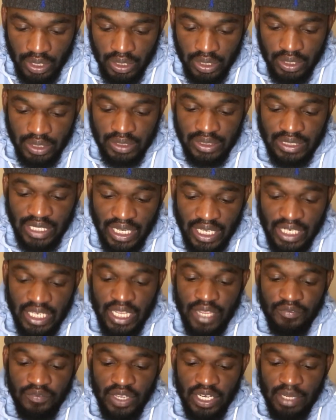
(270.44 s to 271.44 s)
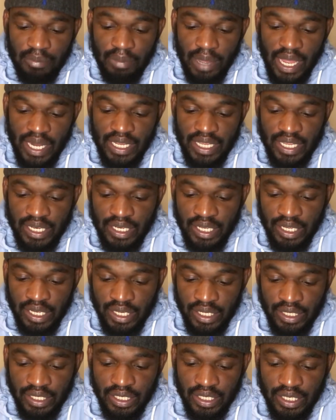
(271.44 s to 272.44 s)
secondly, if anybody in
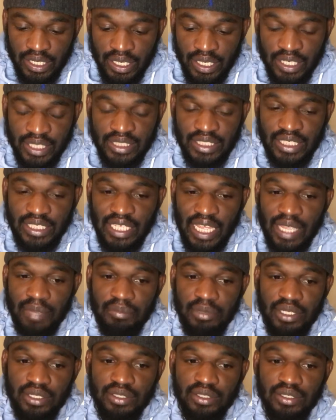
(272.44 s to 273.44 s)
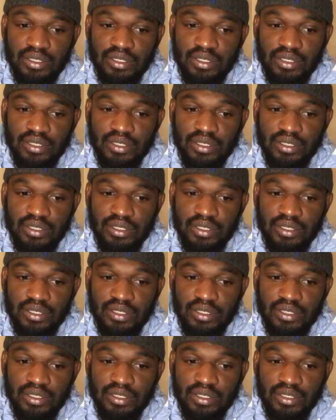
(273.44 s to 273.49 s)
this indictment,